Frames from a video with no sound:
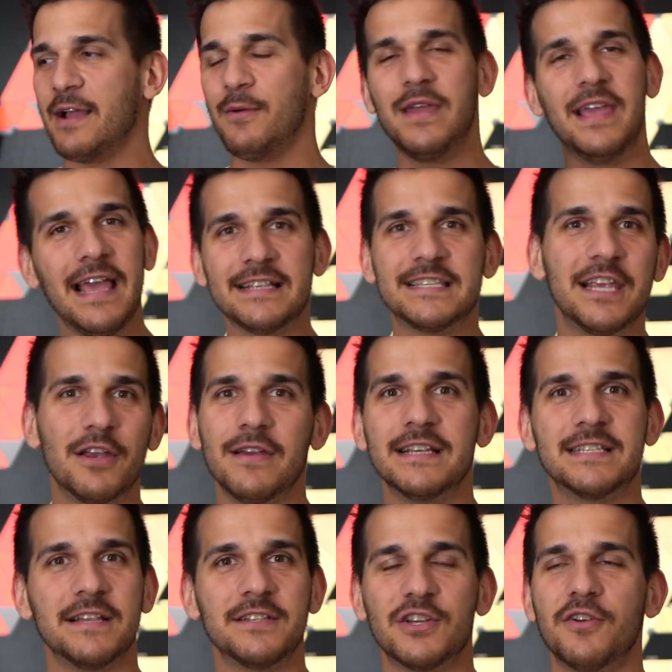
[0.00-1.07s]
We can get
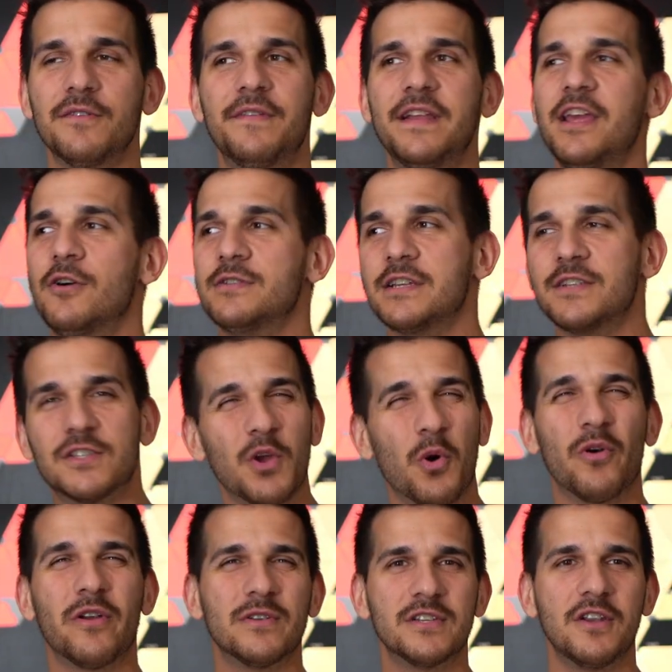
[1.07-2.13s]
serious in certain videos and
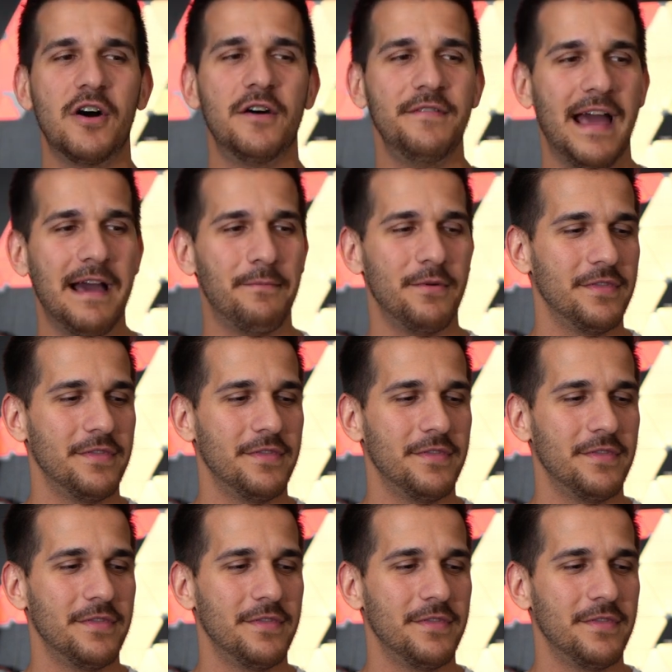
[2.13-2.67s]
tutorials and all of that,